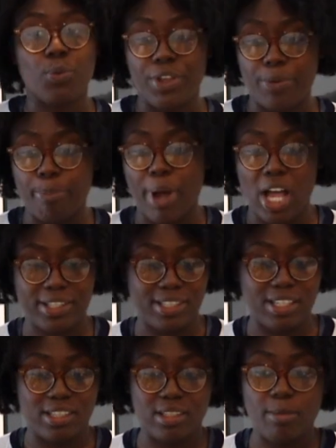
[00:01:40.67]
with
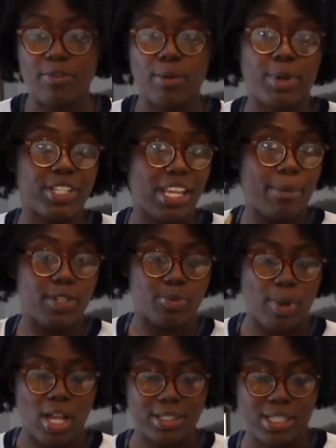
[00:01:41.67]
boxes. Some of them are damaged
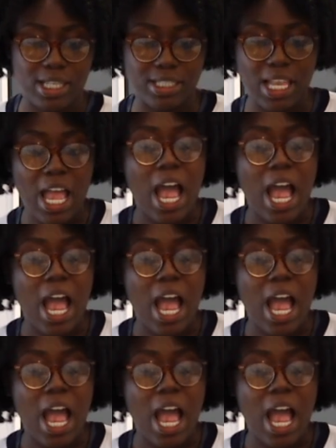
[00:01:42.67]
boxes.